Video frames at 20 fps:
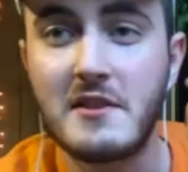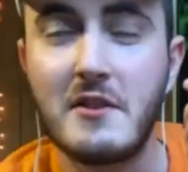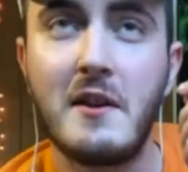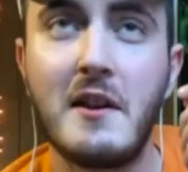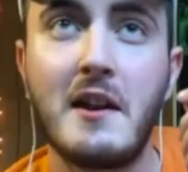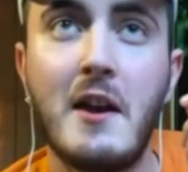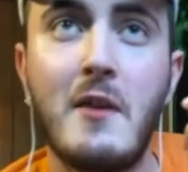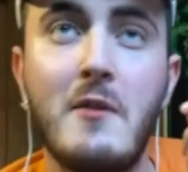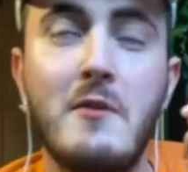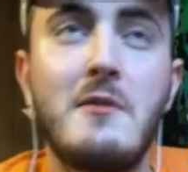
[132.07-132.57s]

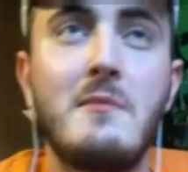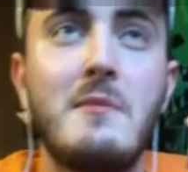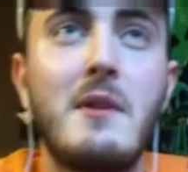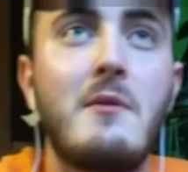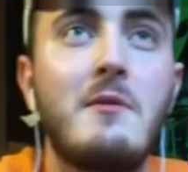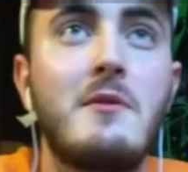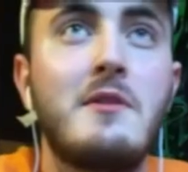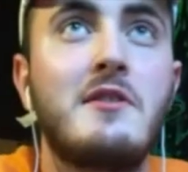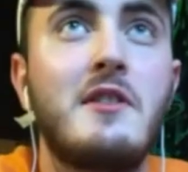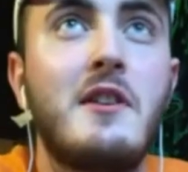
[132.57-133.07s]
hang out with him. That
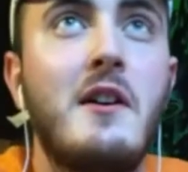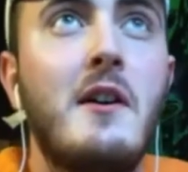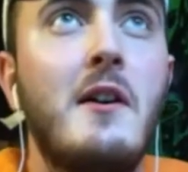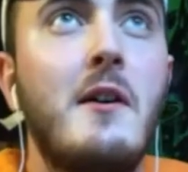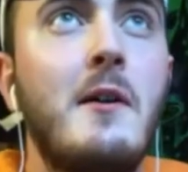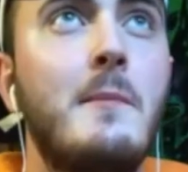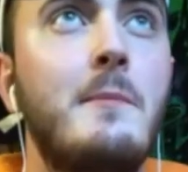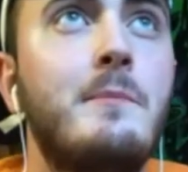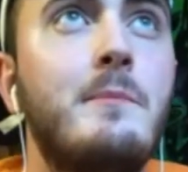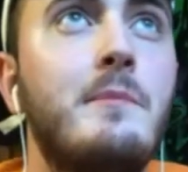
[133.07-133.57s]
was
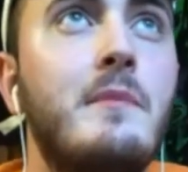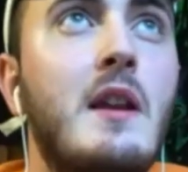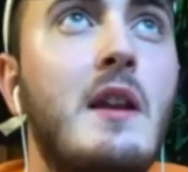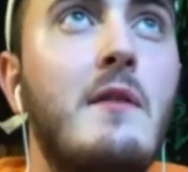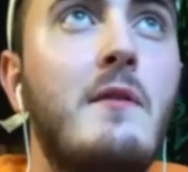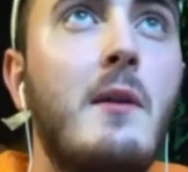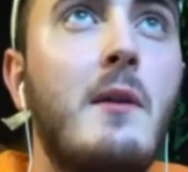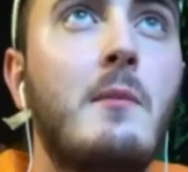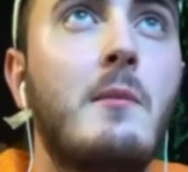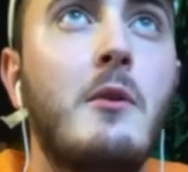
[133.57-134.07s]

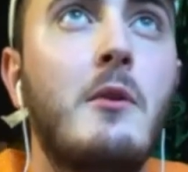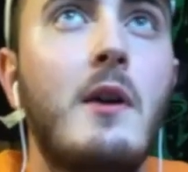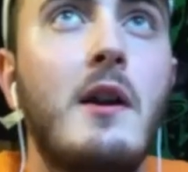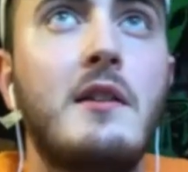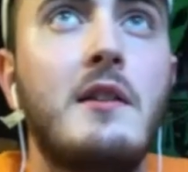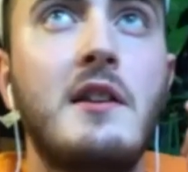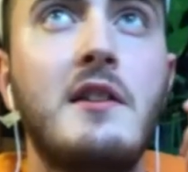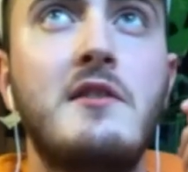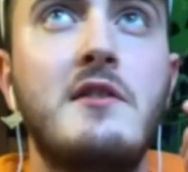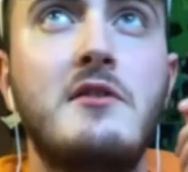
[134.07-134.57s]
if I'm
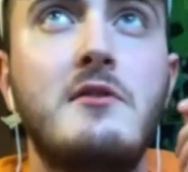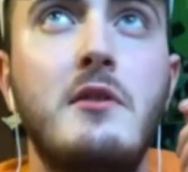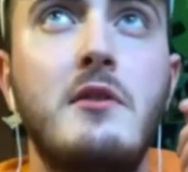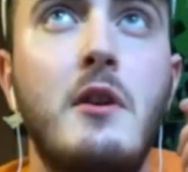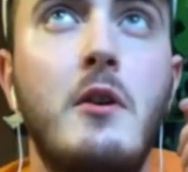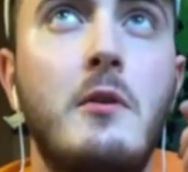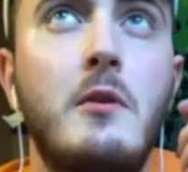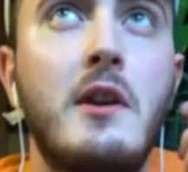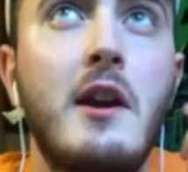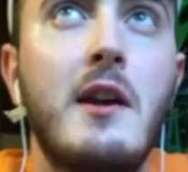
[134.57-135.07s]
correct, that's
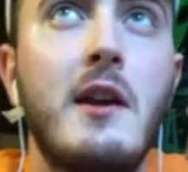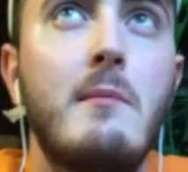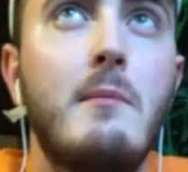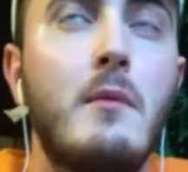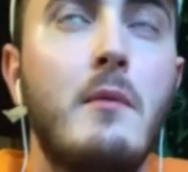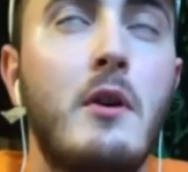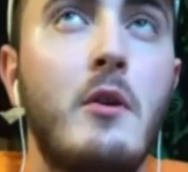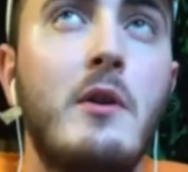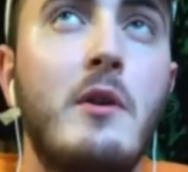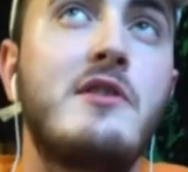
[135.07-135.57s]
okay.
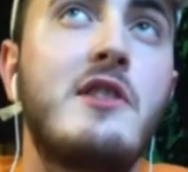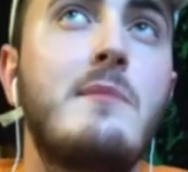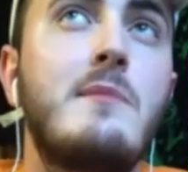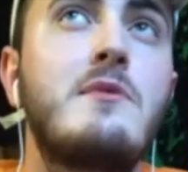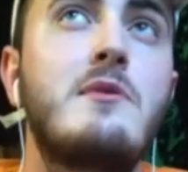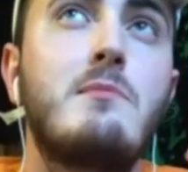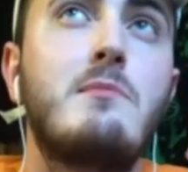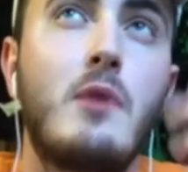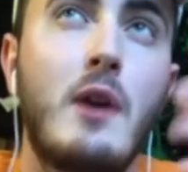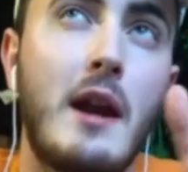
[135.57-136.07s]
Well, his
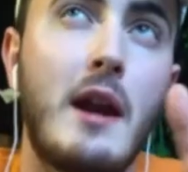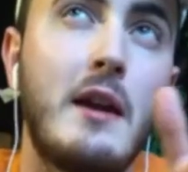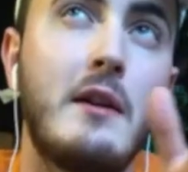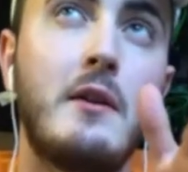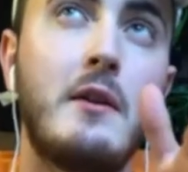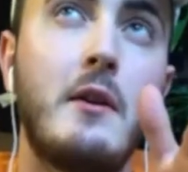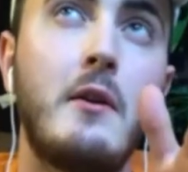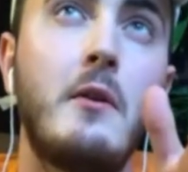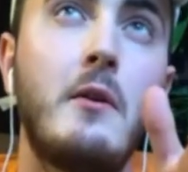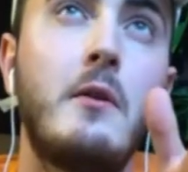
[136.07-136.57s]
name's
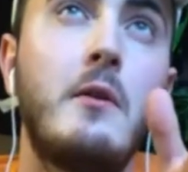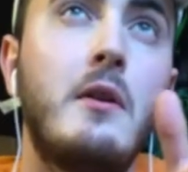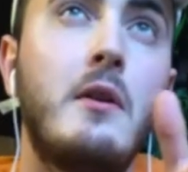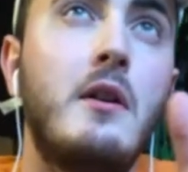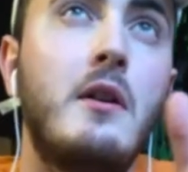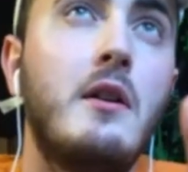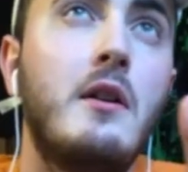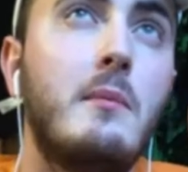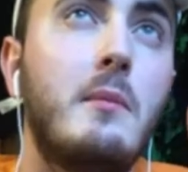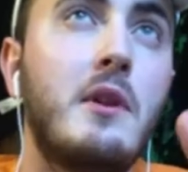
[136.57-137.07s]
Brando,
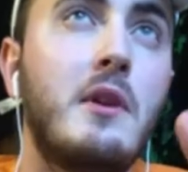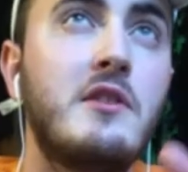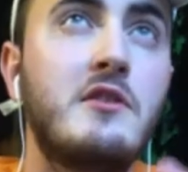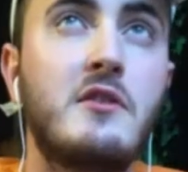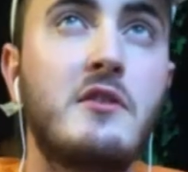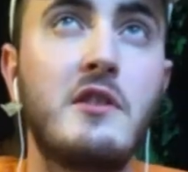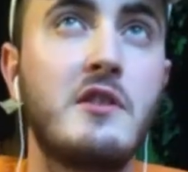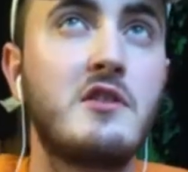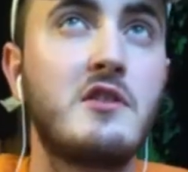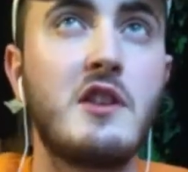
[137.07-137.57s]
but he's
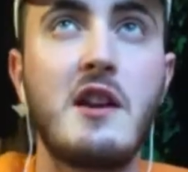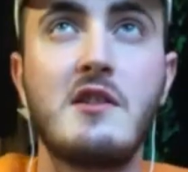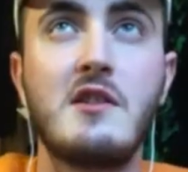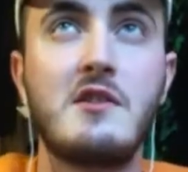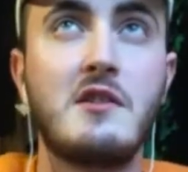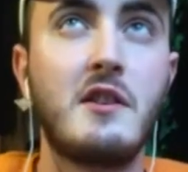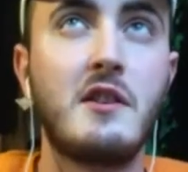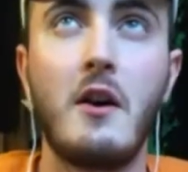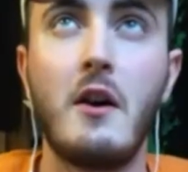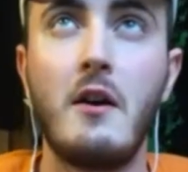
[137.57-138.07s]
gonna change
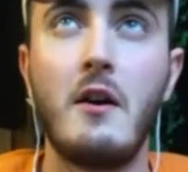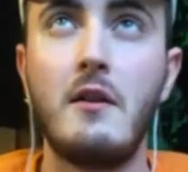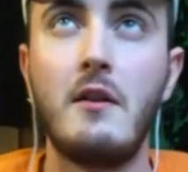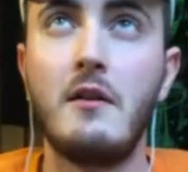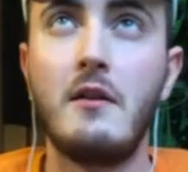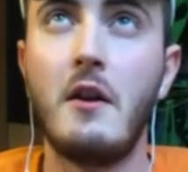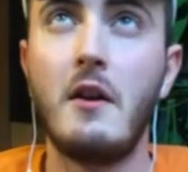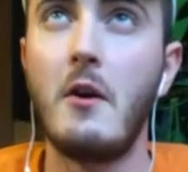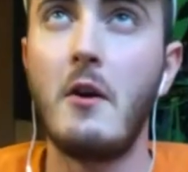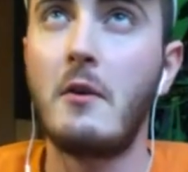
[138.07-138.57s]
it to
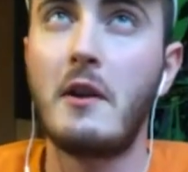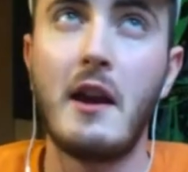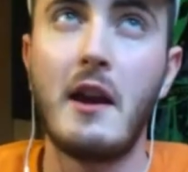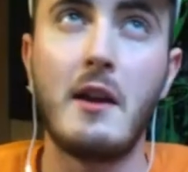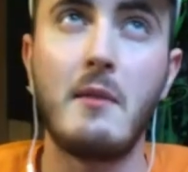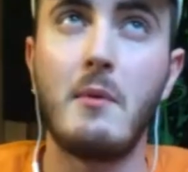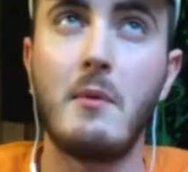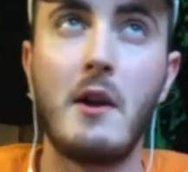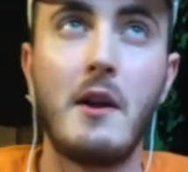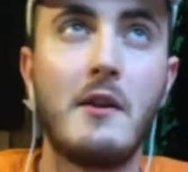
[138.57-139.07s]

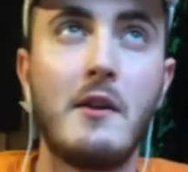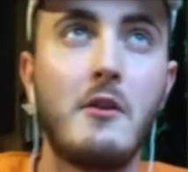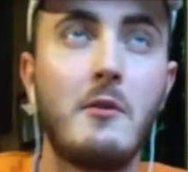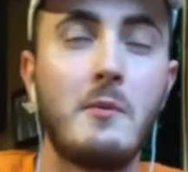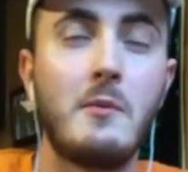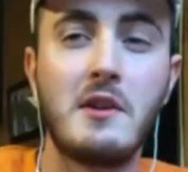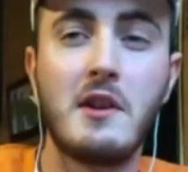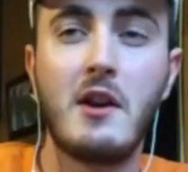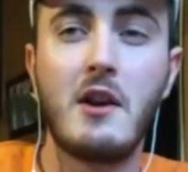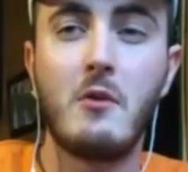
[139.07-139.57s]
okay Brando.
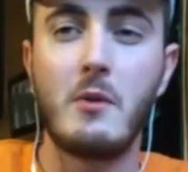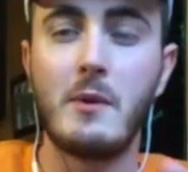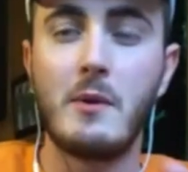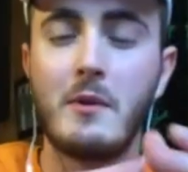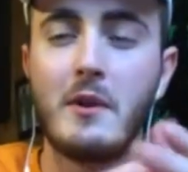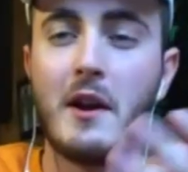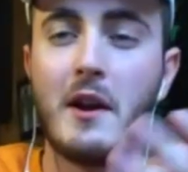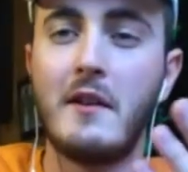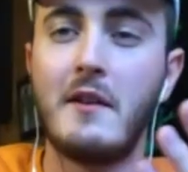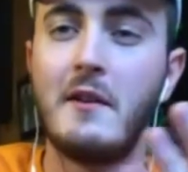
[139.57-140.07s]
But yeah, we
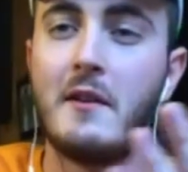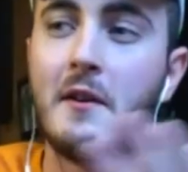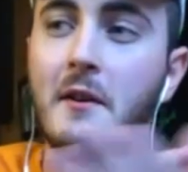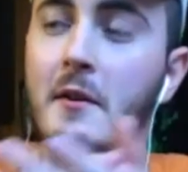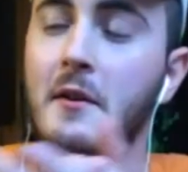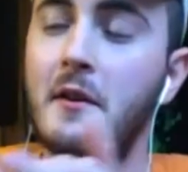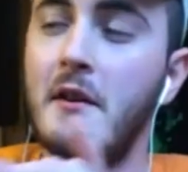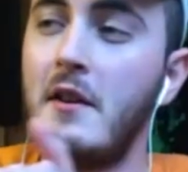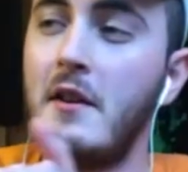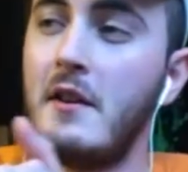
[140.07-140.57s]
were at
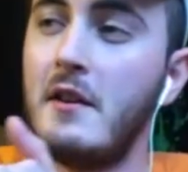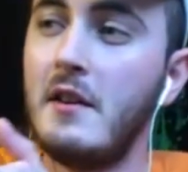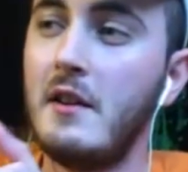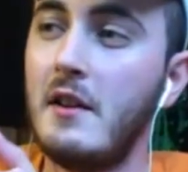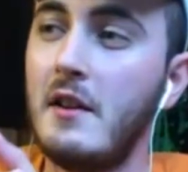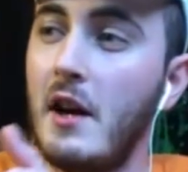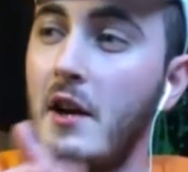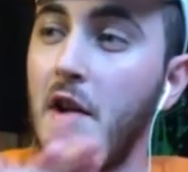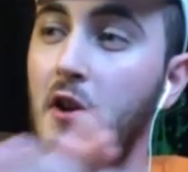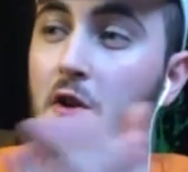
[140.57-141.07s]

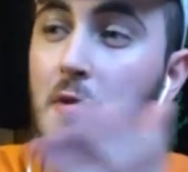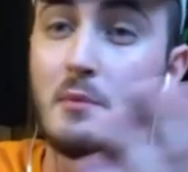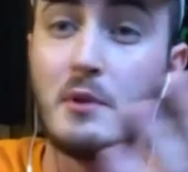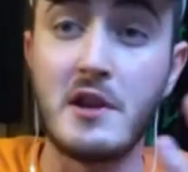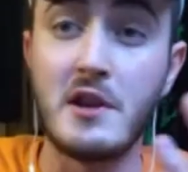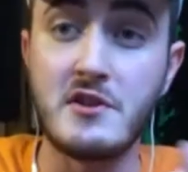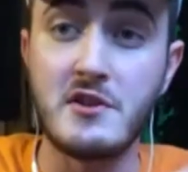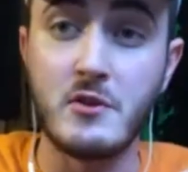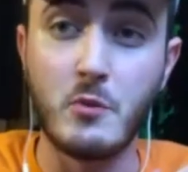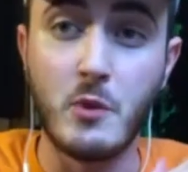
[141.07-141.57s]
another
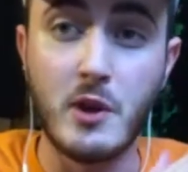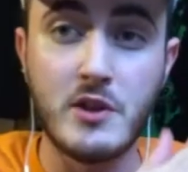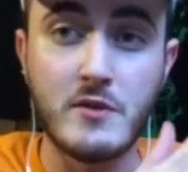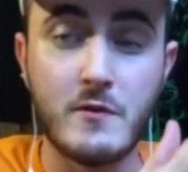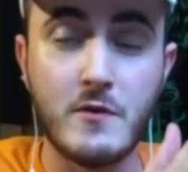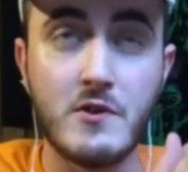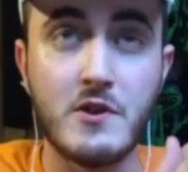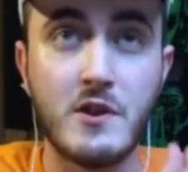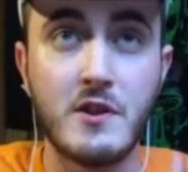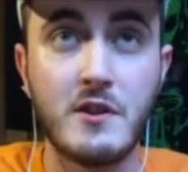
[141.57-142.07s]
place in West
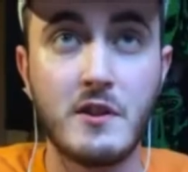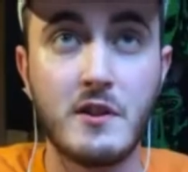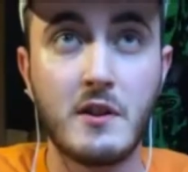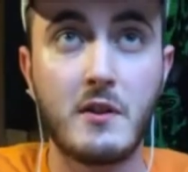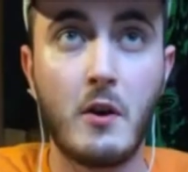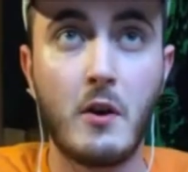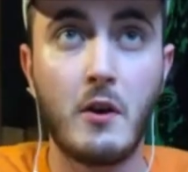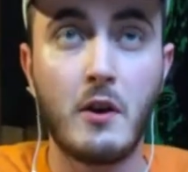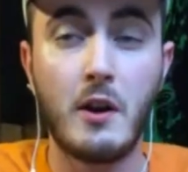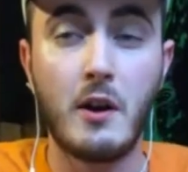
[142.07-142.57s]
Virginia
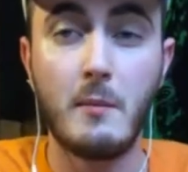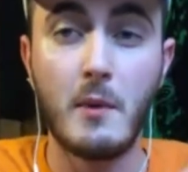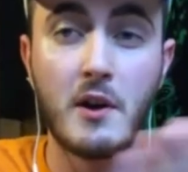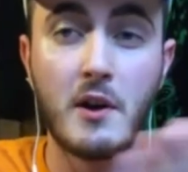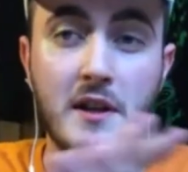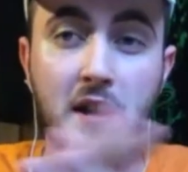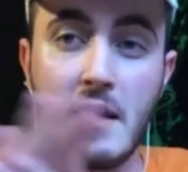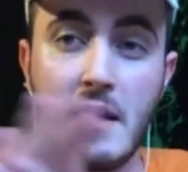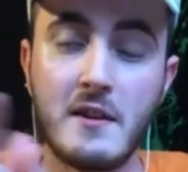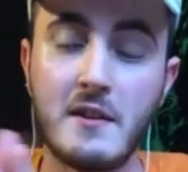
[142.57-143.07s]
called
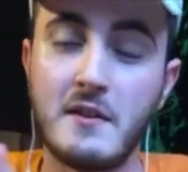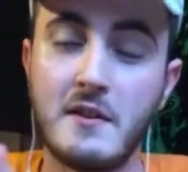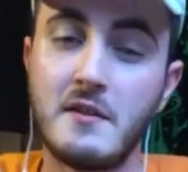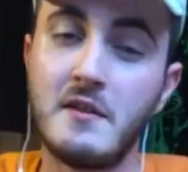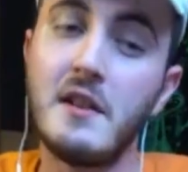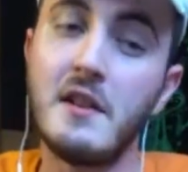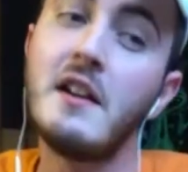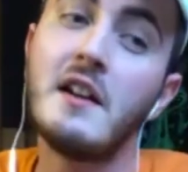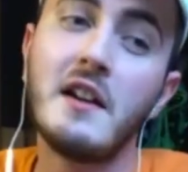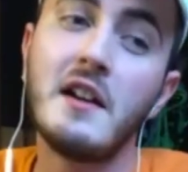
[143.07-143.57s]
Buchanan,
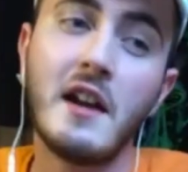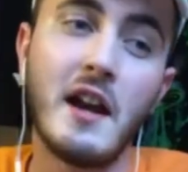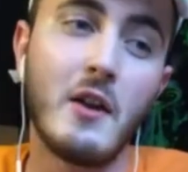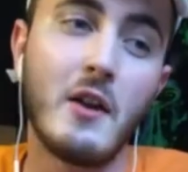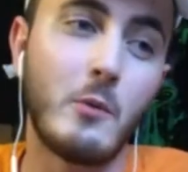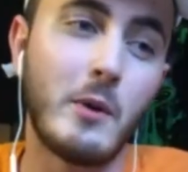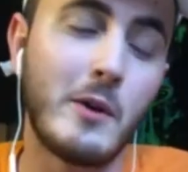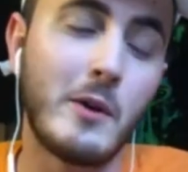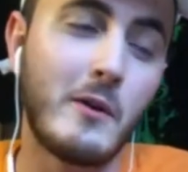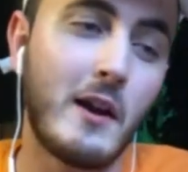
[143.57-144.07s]
and
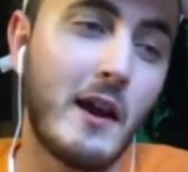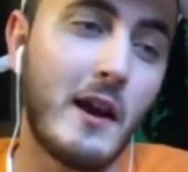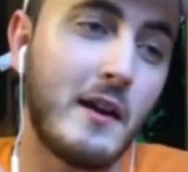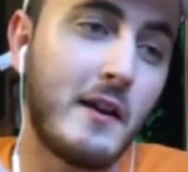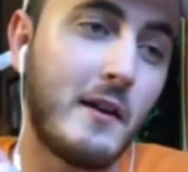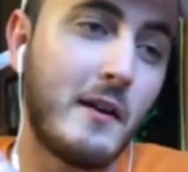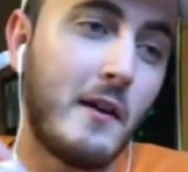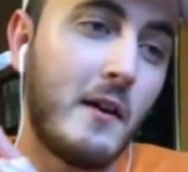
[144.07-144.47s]
we were at